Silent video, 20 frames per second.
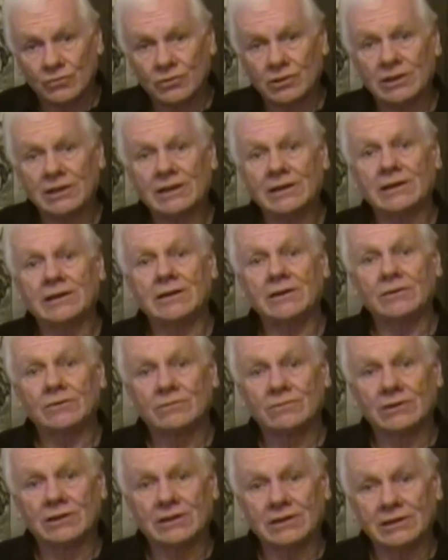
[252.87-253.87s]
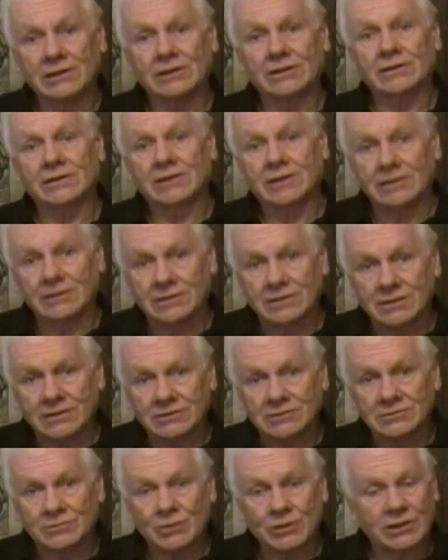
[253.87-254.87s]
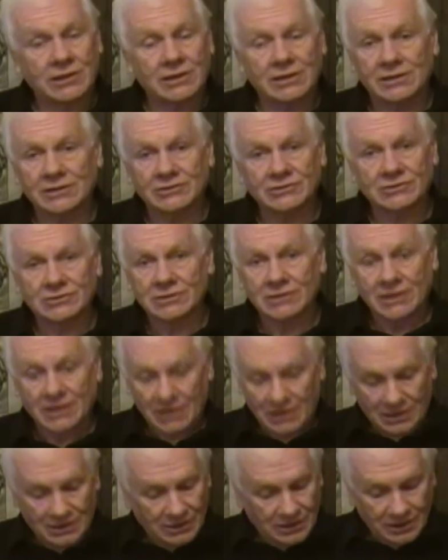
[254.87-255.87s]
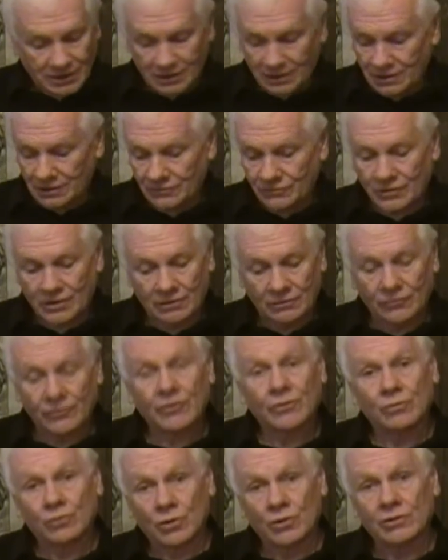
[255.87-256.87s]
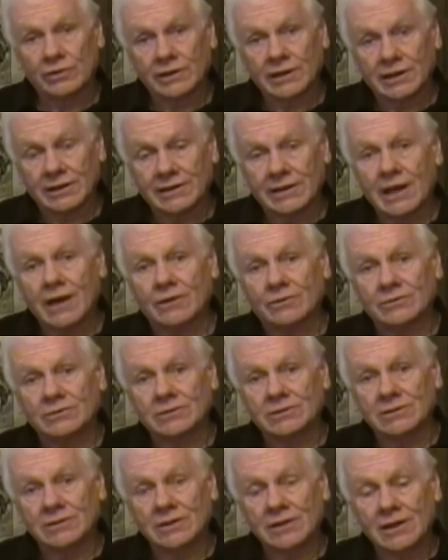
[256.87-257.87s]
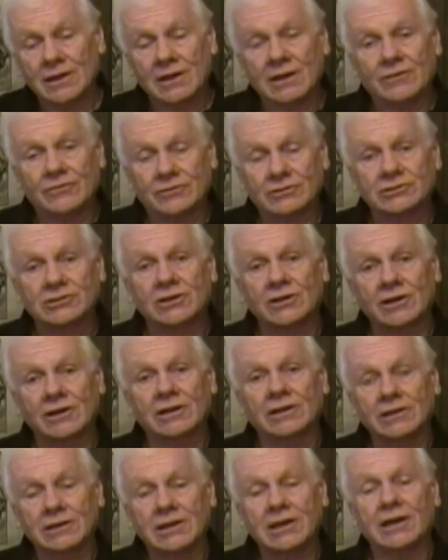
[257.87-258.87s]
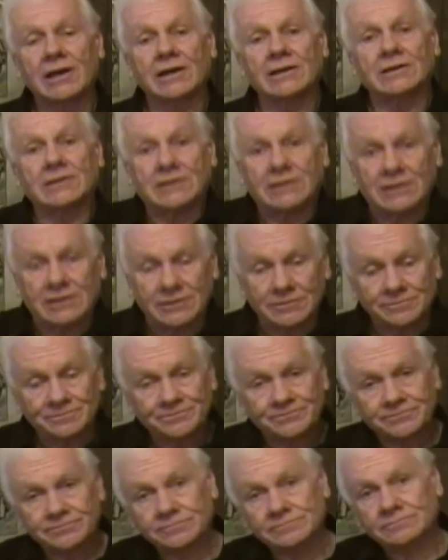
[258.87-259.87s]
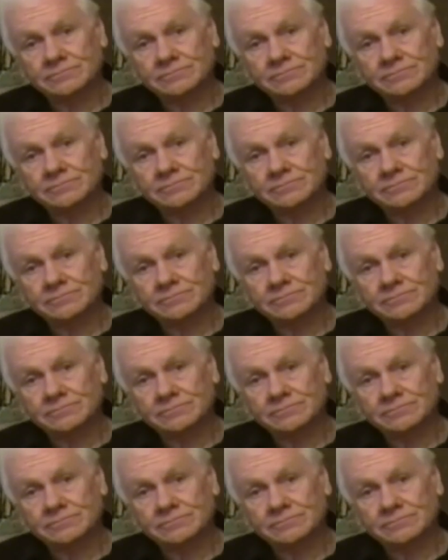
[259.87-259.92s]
Really, really look at this because they're, they're rolling it out. There's talk in Canada.